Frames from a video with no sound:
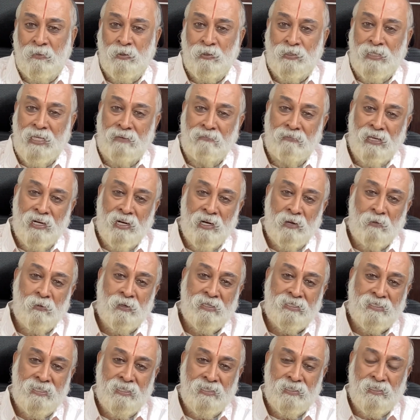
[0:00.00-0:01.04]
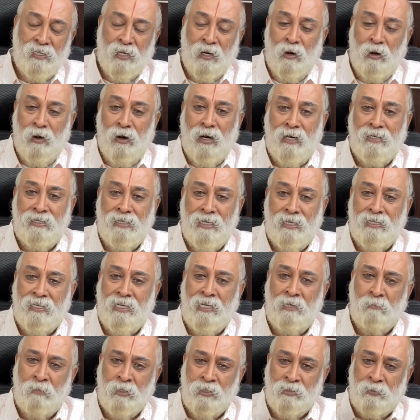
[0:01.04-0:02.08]
Bhudevi requested the Lord
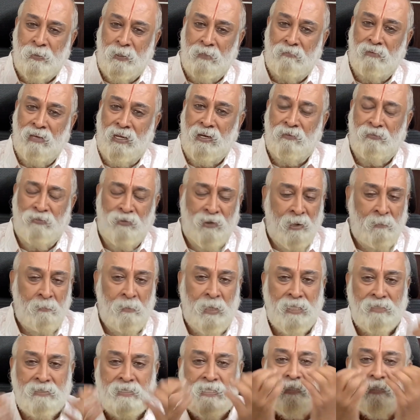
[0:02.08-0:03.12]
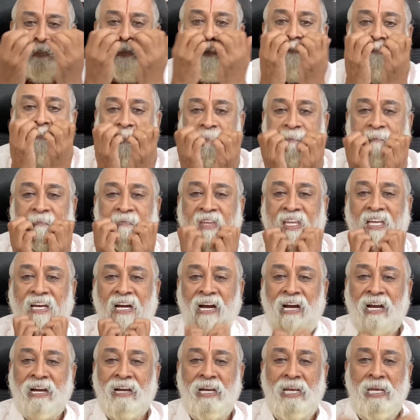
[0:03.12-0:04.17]
that he must be very famous
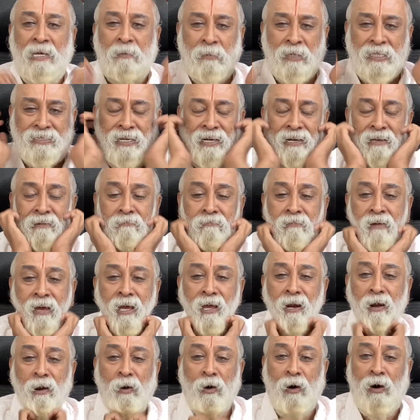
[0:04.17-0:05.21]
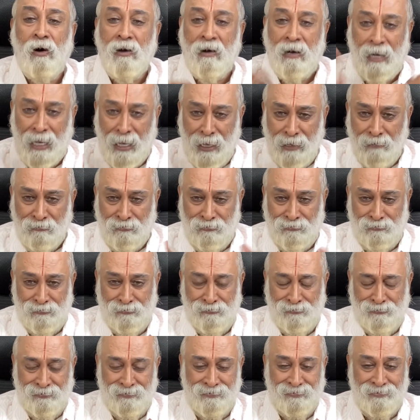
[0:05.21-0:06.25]
and he must live a long life.